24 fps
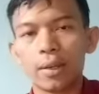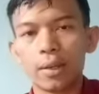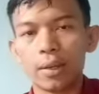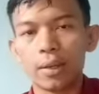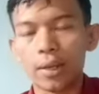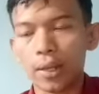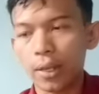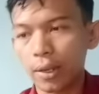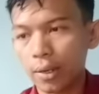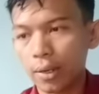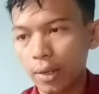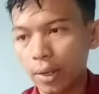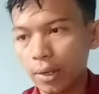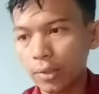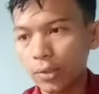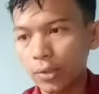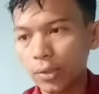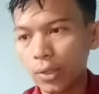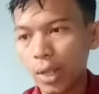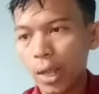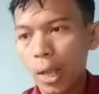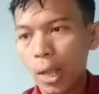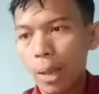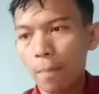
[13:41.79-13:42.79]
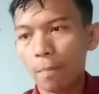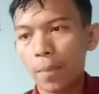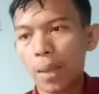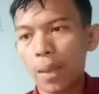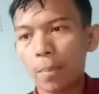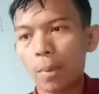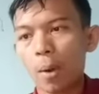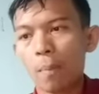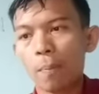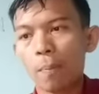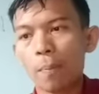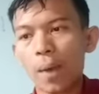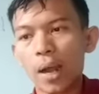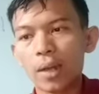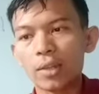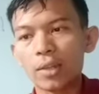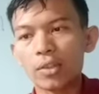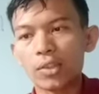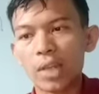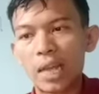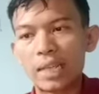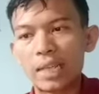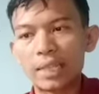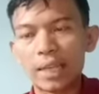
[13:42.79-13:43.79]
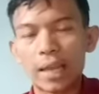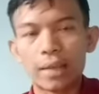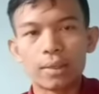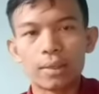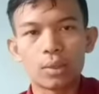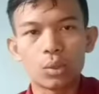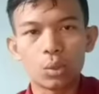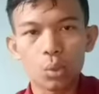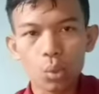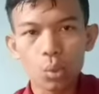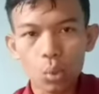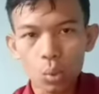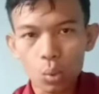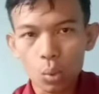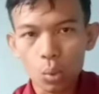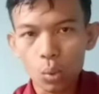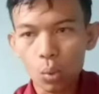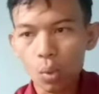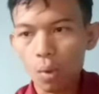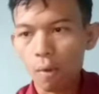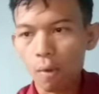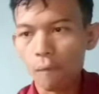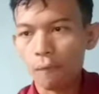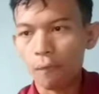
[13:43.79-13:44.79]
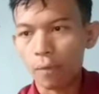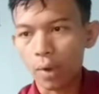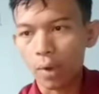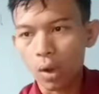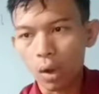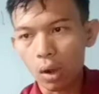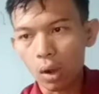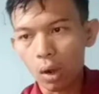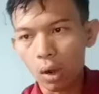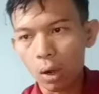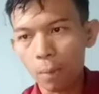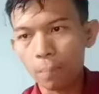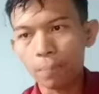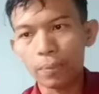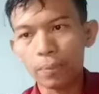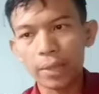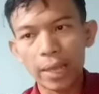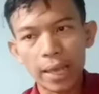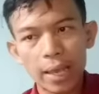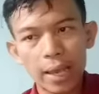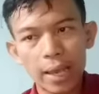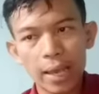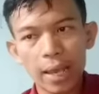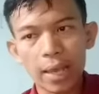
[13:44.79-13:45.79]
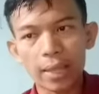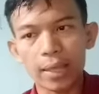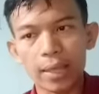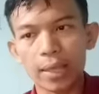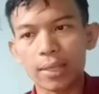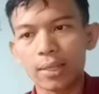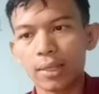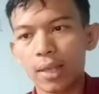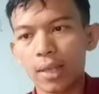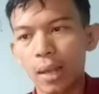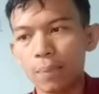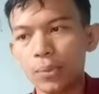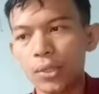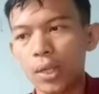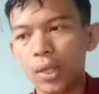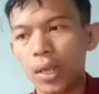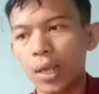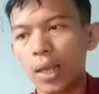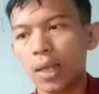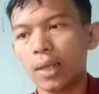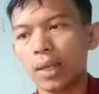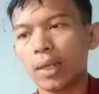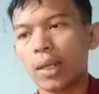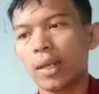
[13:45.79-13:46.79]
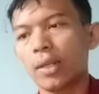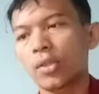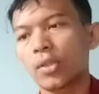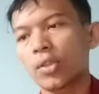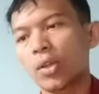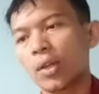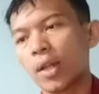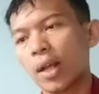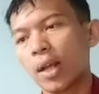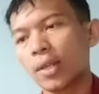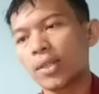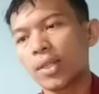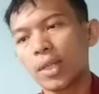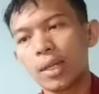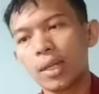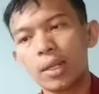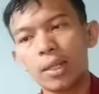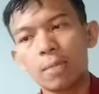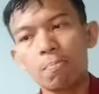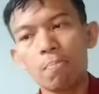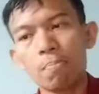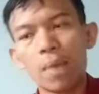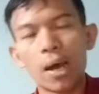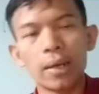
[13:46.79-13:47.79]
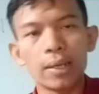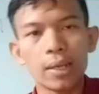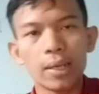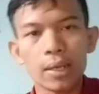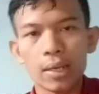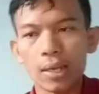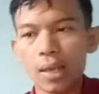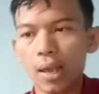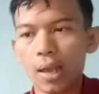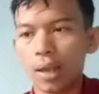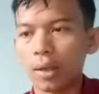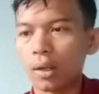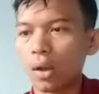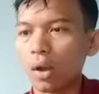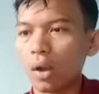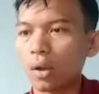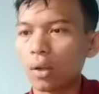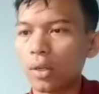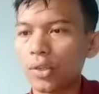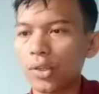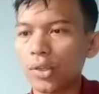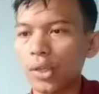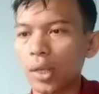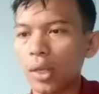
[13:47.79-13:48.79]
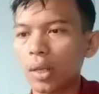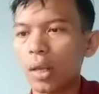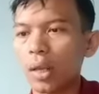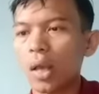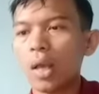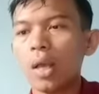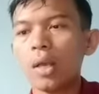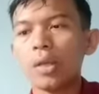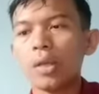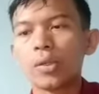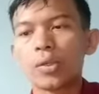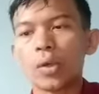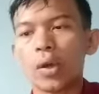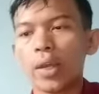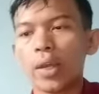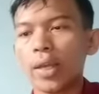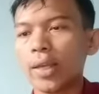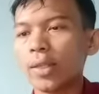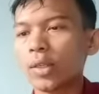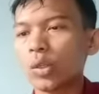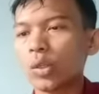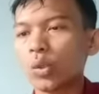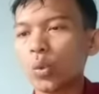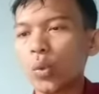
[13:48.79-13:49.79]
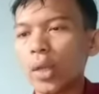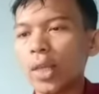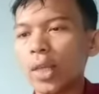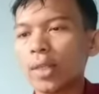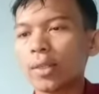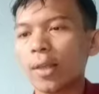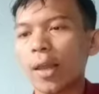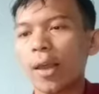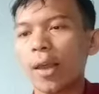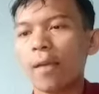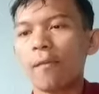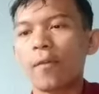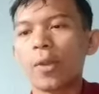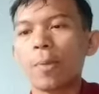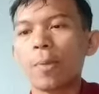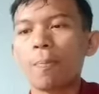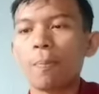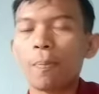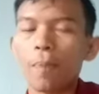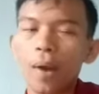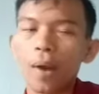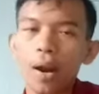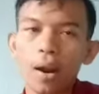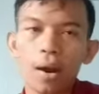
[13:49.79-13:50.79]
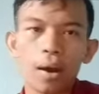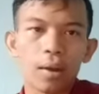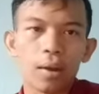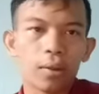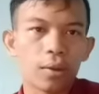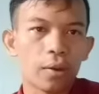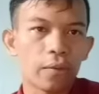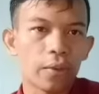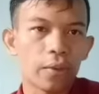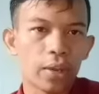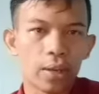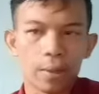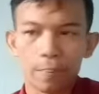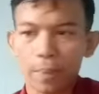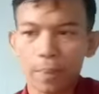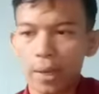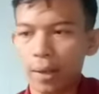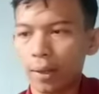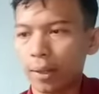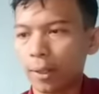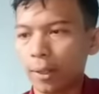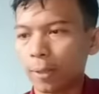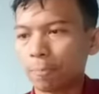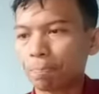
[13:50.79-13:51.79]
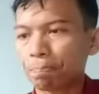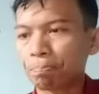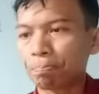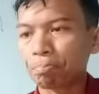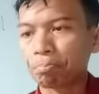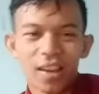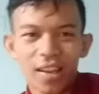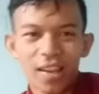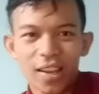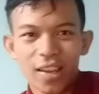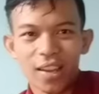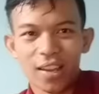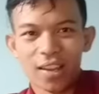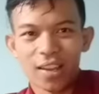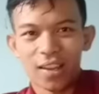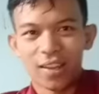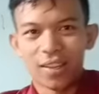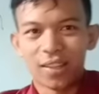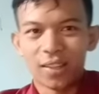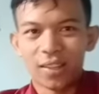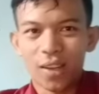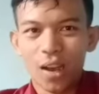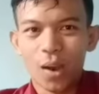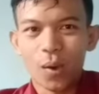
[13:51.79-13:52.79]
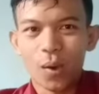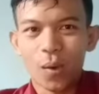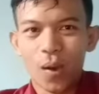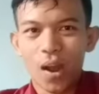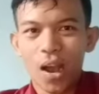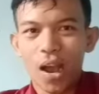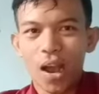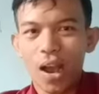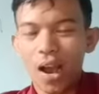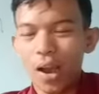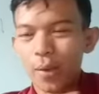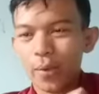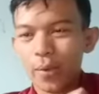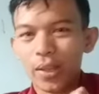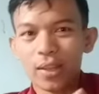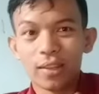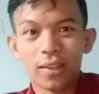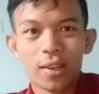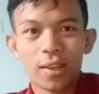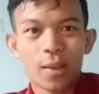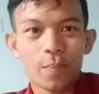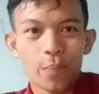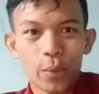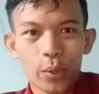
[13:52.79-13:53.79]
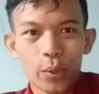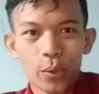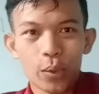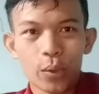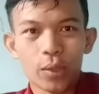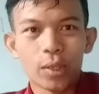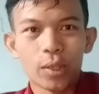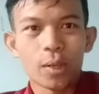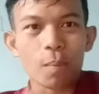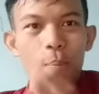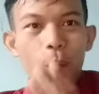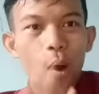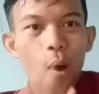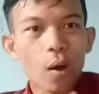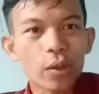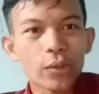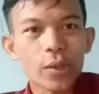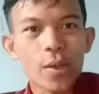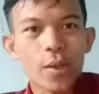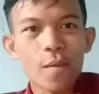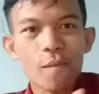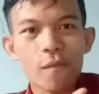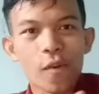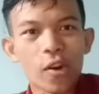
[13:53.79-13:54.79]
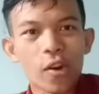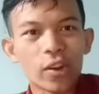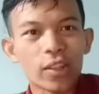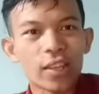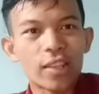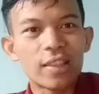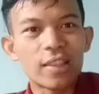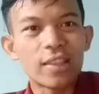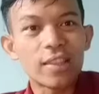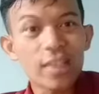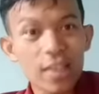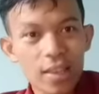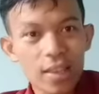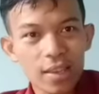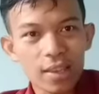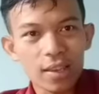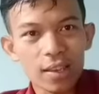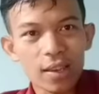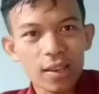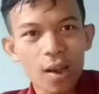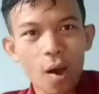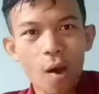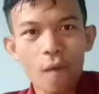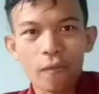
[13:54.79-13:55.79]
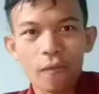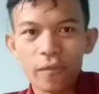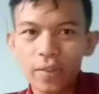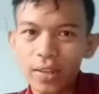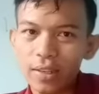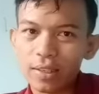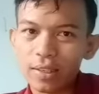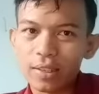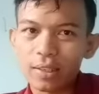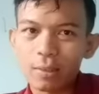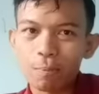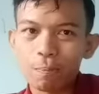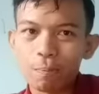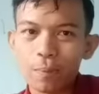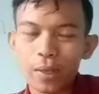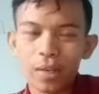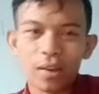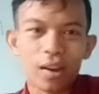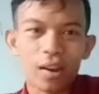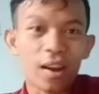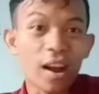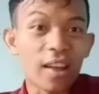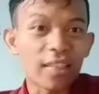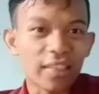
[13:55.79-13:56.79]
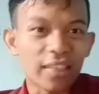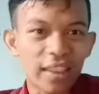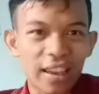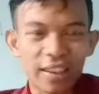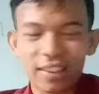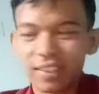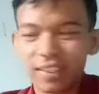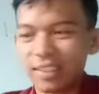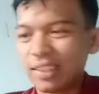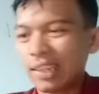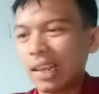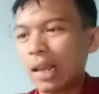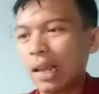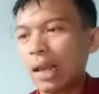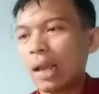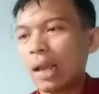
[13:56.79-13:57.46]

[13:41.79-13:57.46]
headers, memo parts such as to, from, that, and subject, then introduction, body, and conclusion. So it suits every part of an email. Now I will give you the most important thing of this video contents.